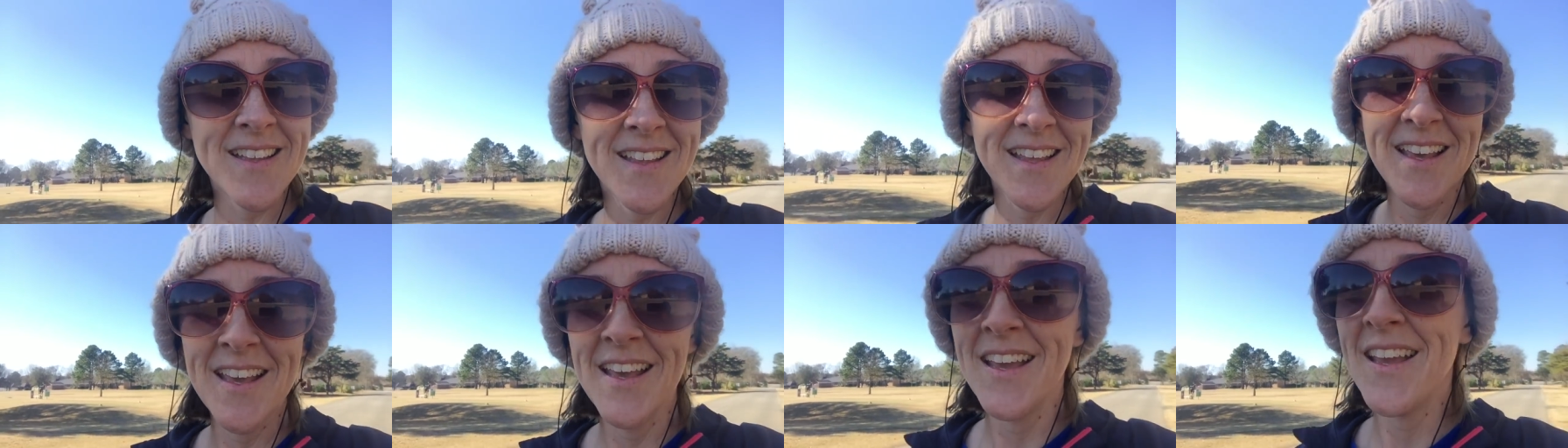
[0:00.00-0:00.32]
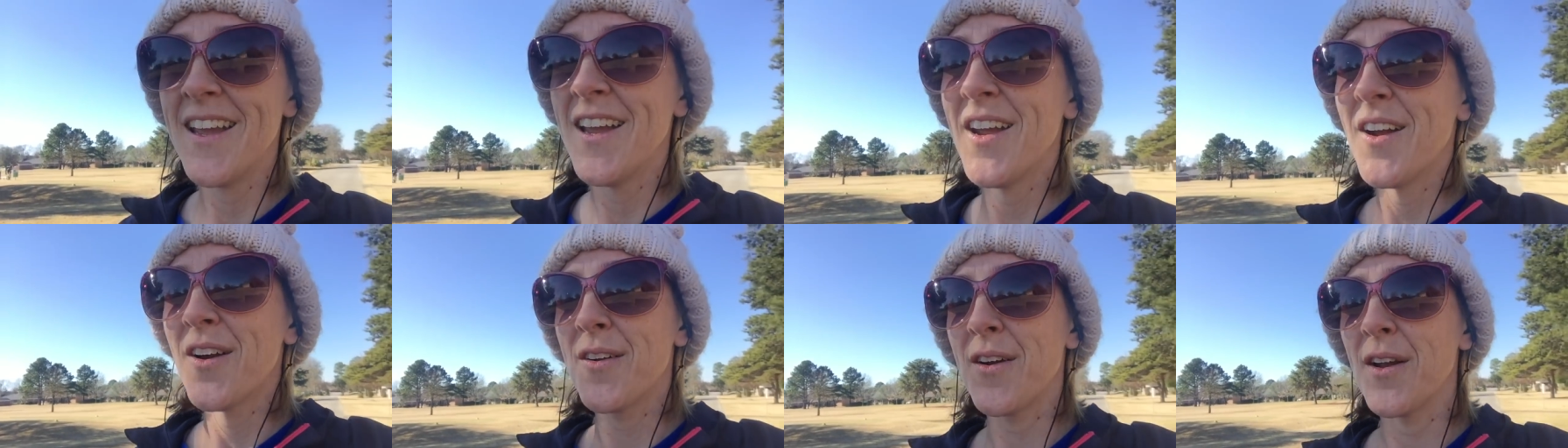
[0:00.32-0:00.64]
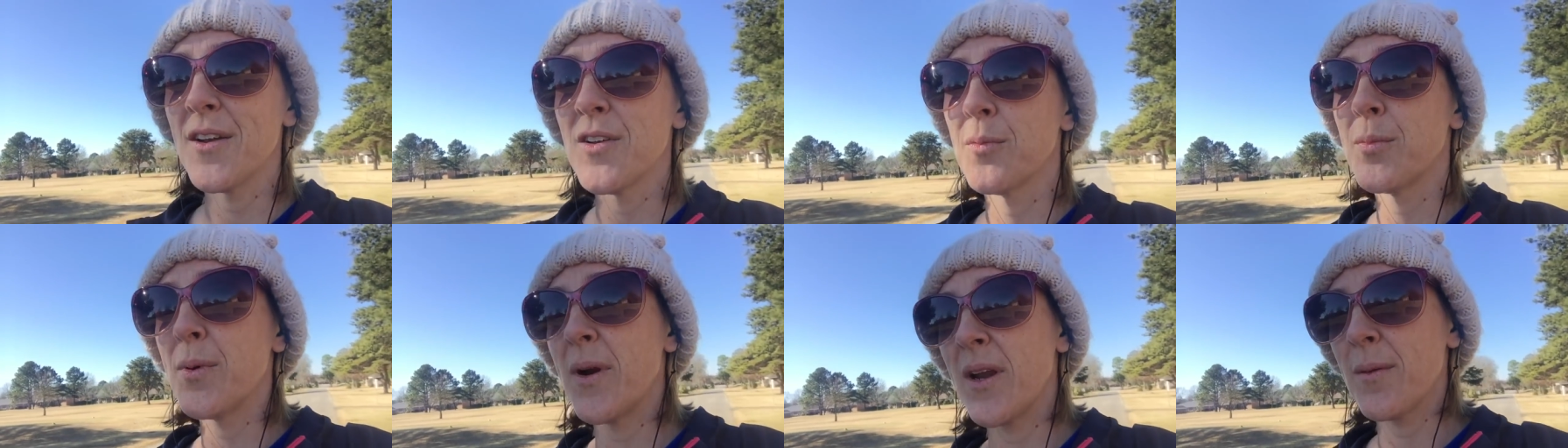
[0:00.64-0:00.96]
or
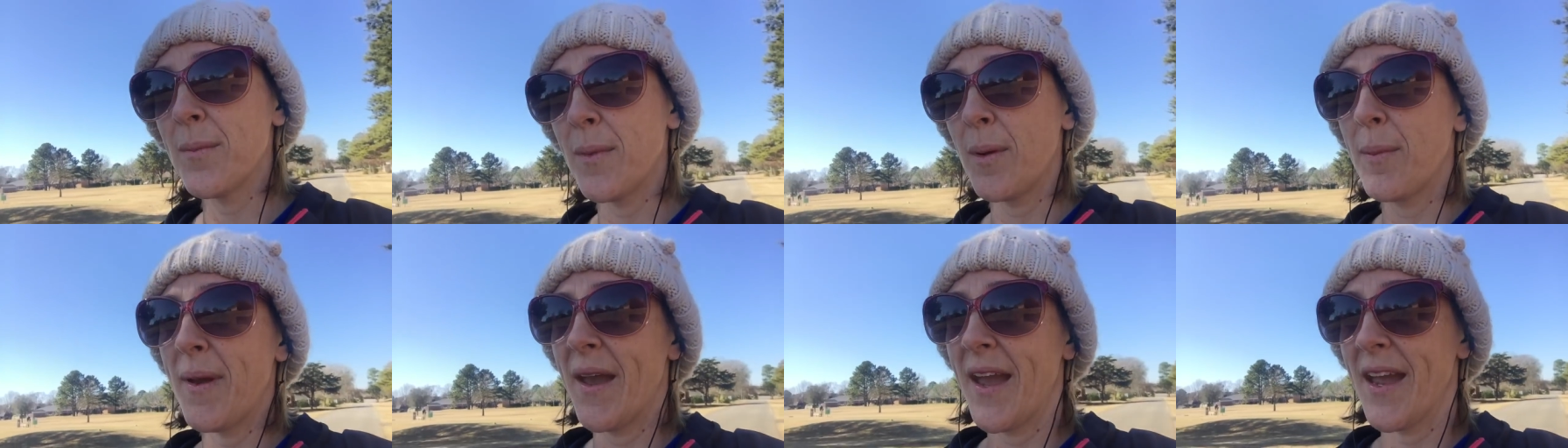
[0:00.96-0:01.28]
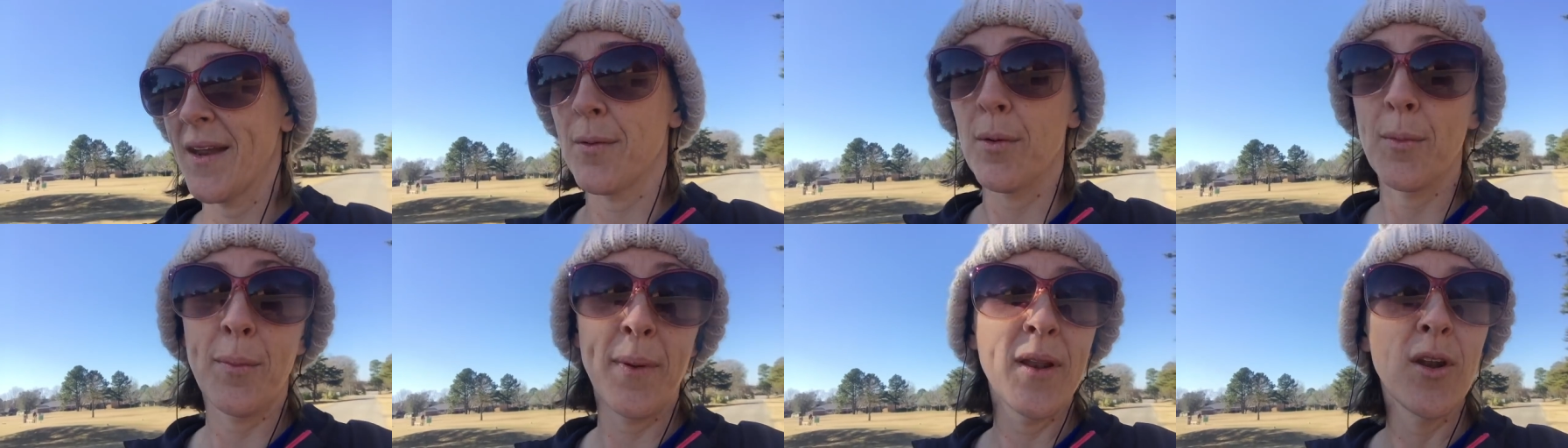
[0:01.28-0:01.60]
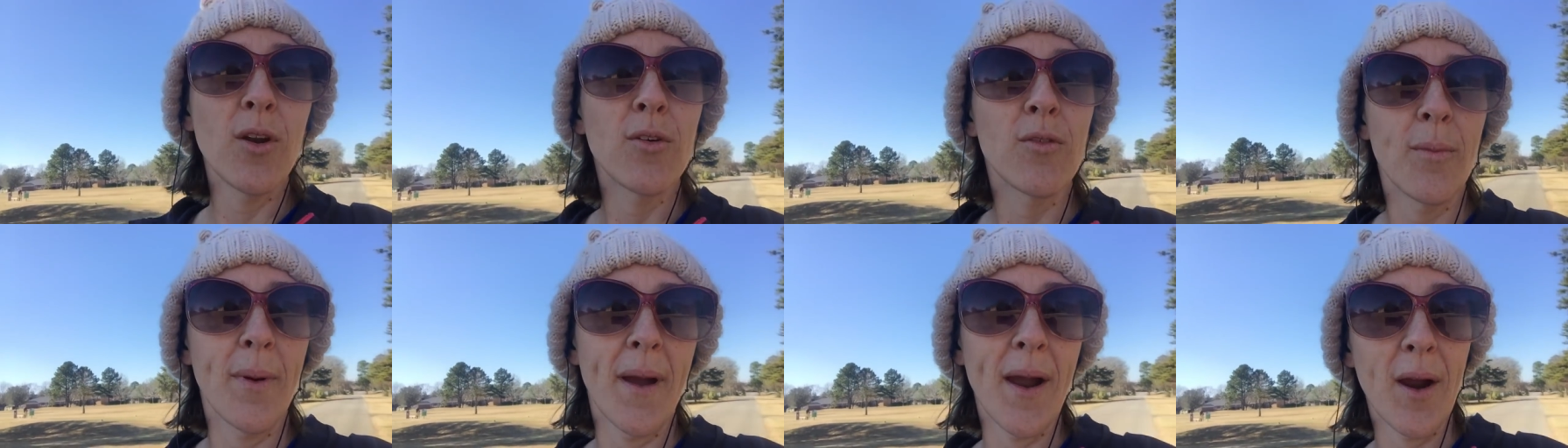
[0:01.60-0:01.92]
not to break my back or
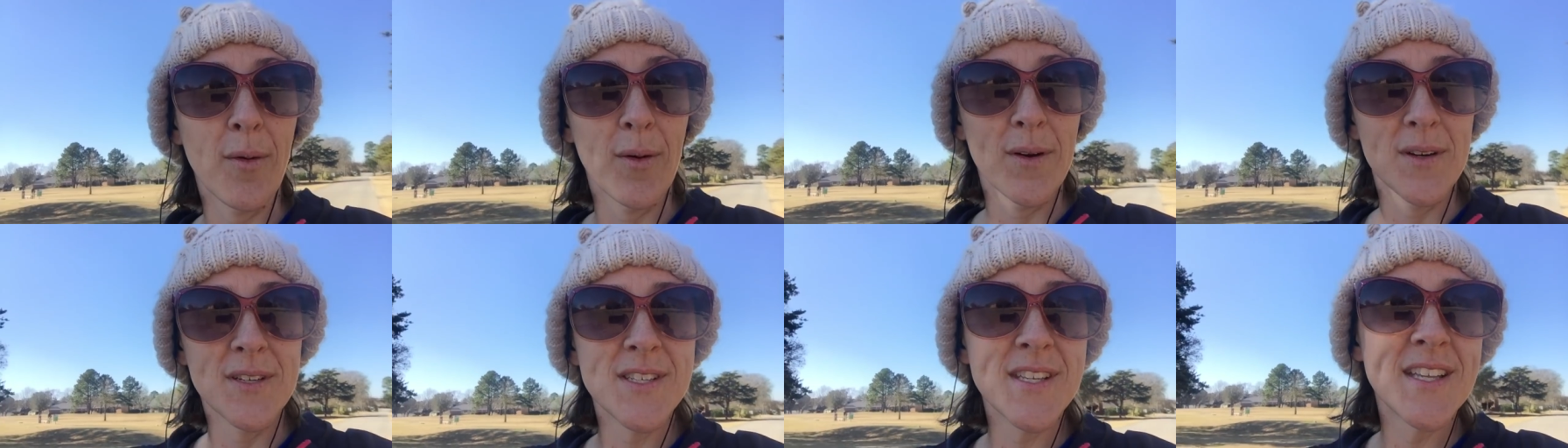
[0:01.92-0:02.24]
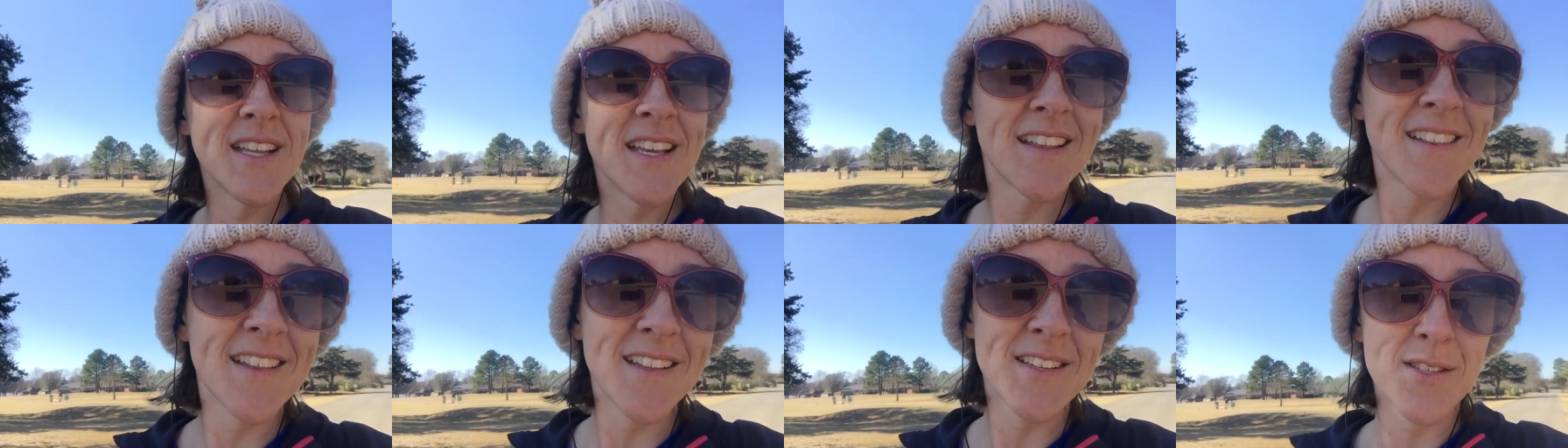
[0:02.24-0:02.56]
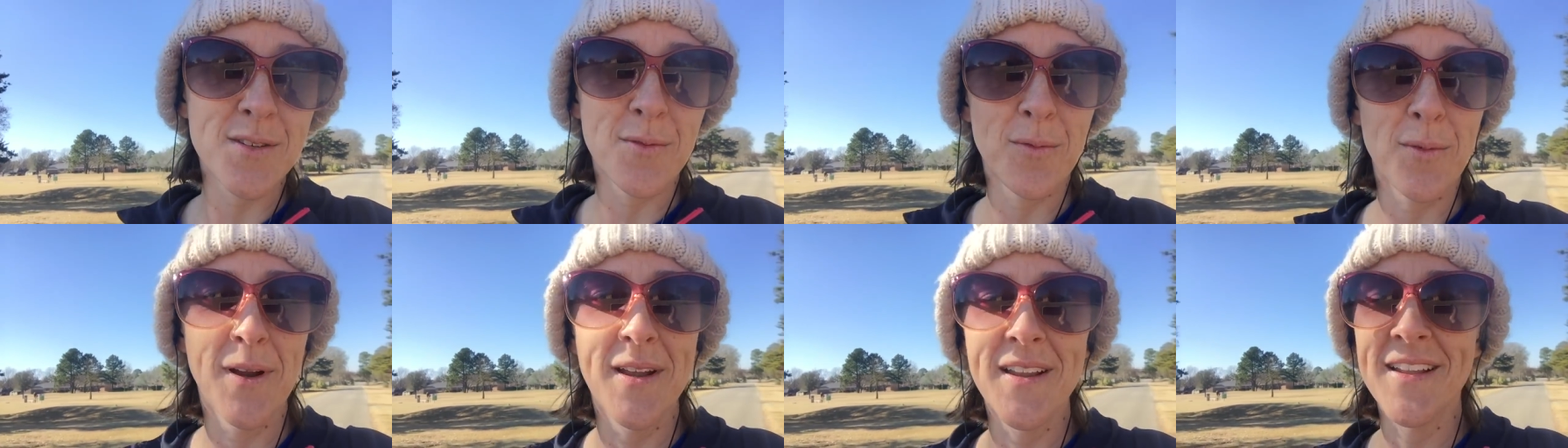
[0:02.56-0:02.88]
bend over backwards.
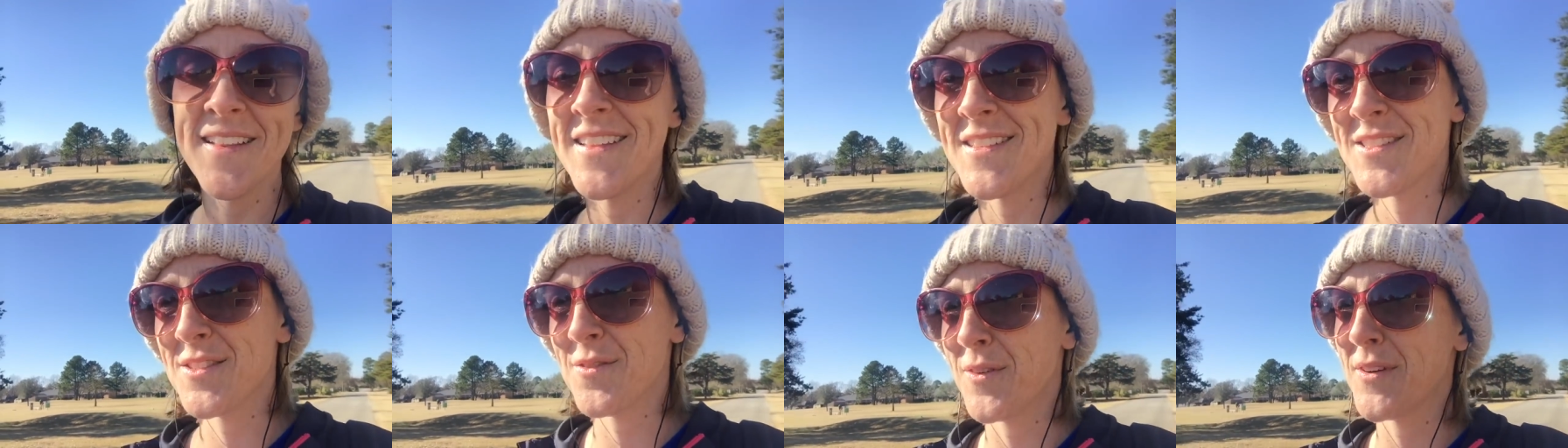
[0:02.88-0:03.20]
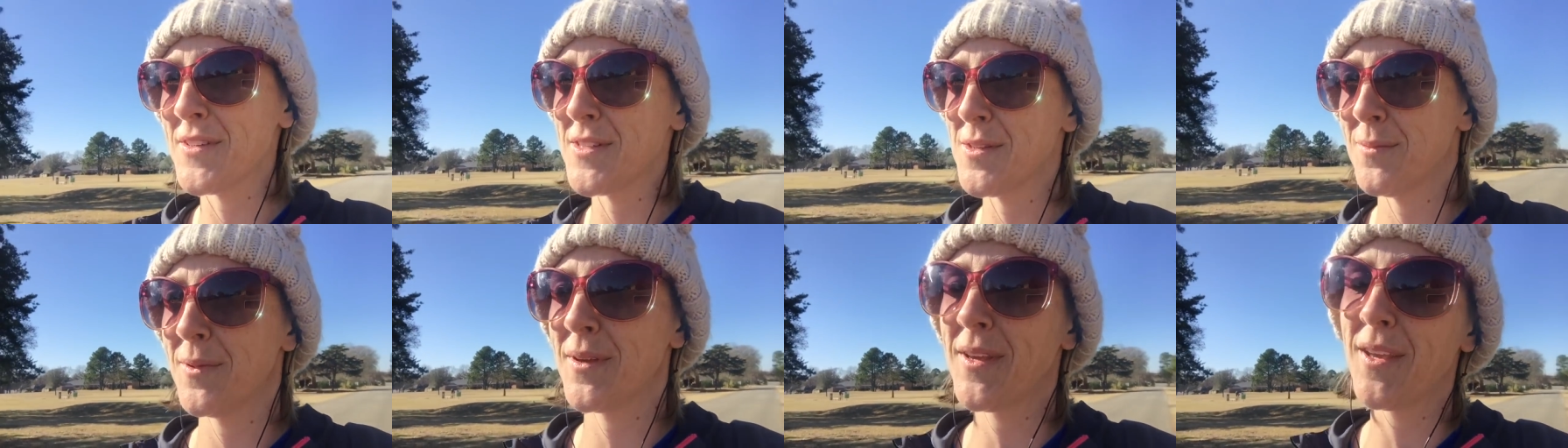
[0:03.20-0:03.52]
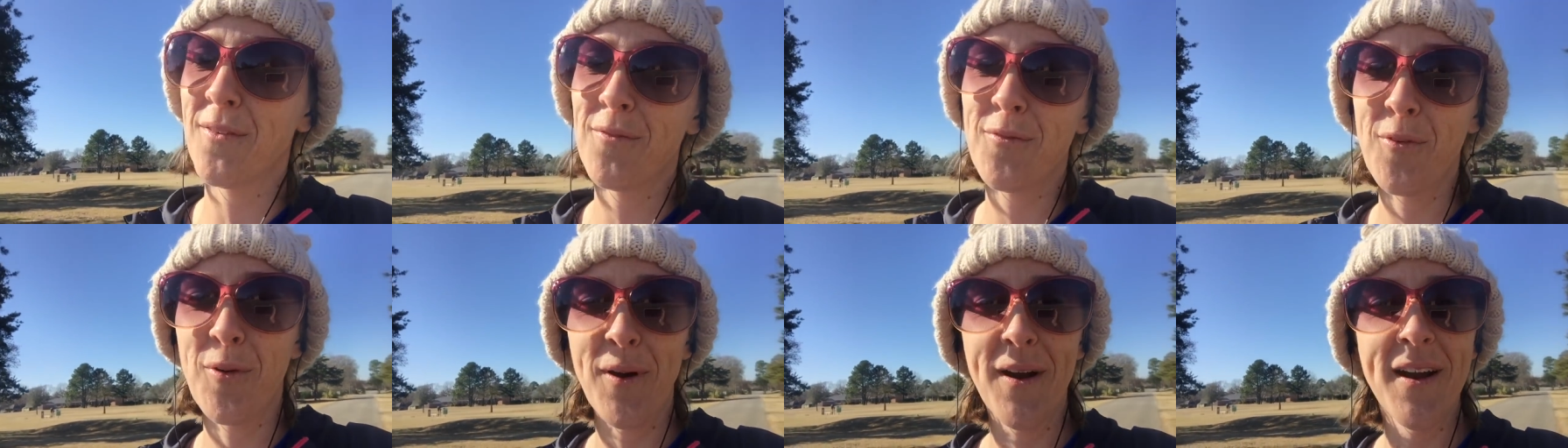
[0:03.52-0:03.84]
That's the, that's the phrase I'm
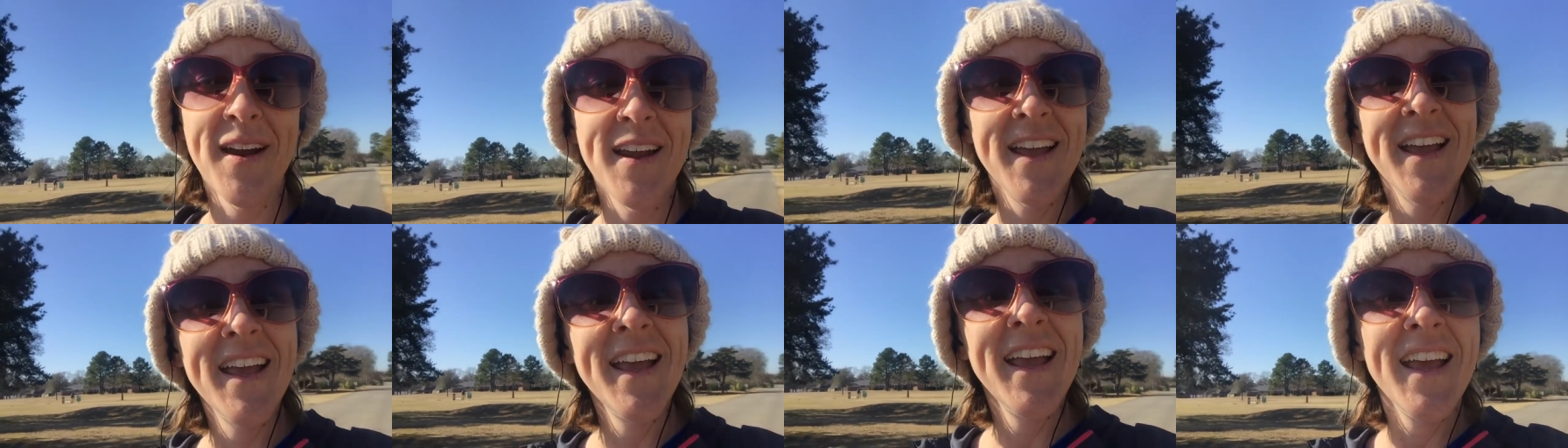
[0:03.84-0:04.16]
looking for.